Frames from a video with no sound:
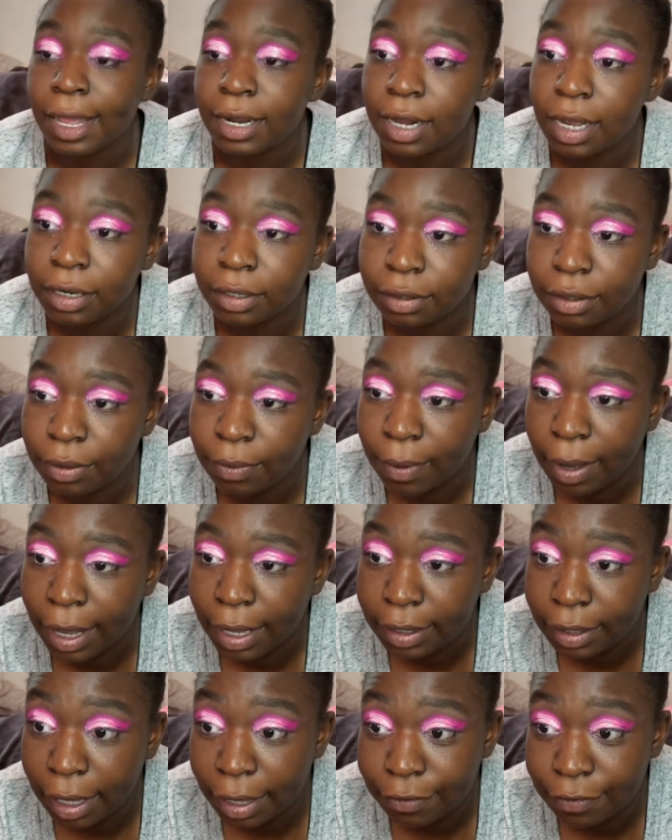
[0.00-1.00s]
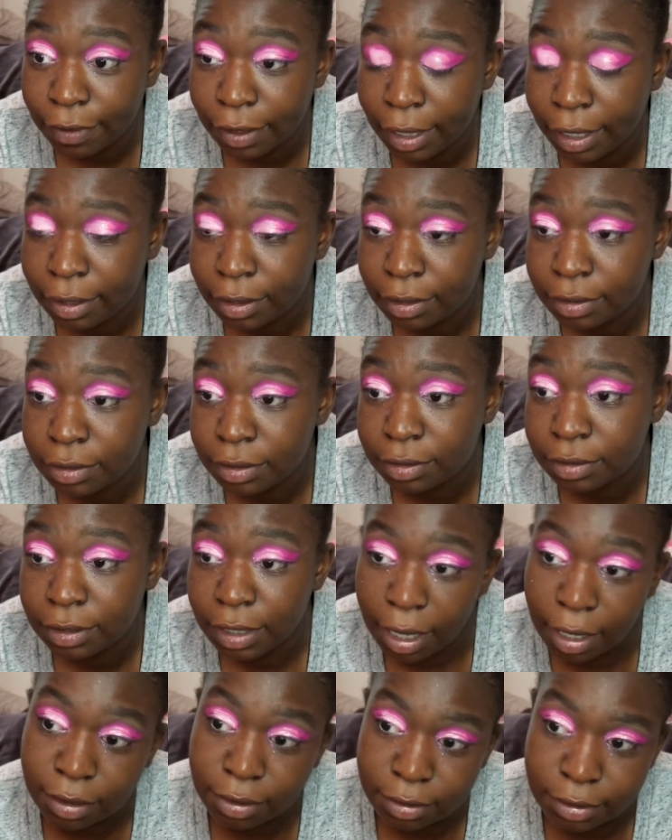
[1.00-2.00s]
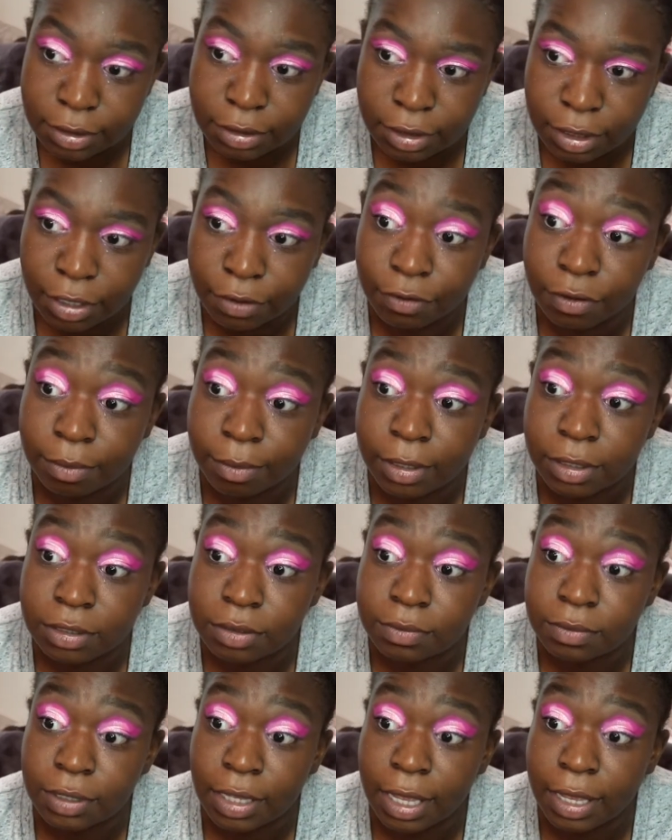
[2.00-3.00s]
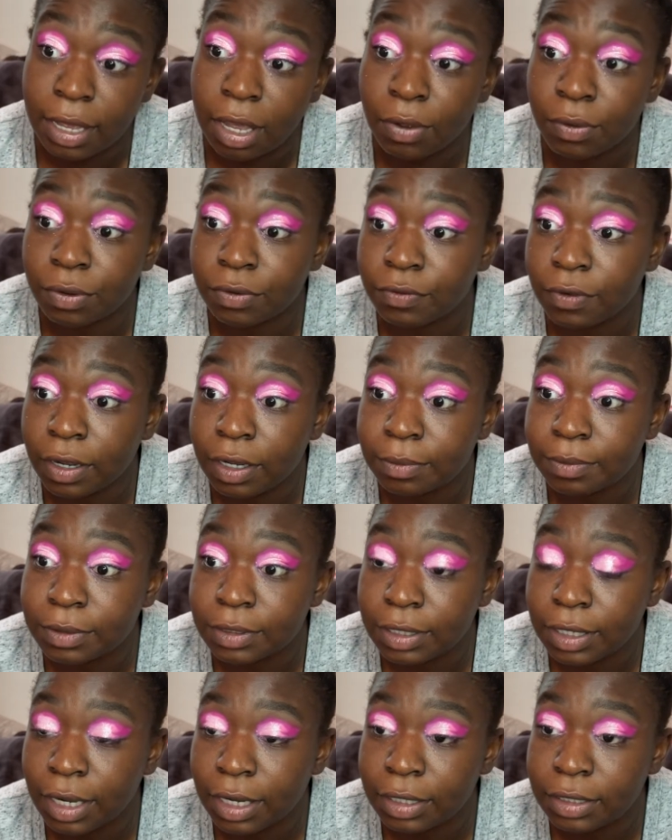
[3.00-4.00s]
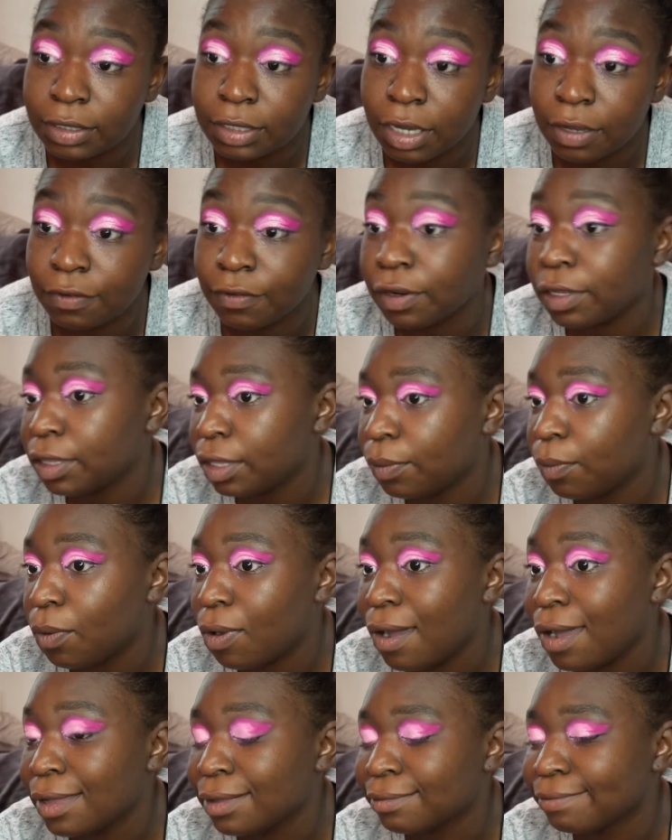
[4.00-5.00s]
I don't know why, I feel like this is giving me some K. Howard vibes that I definitely want.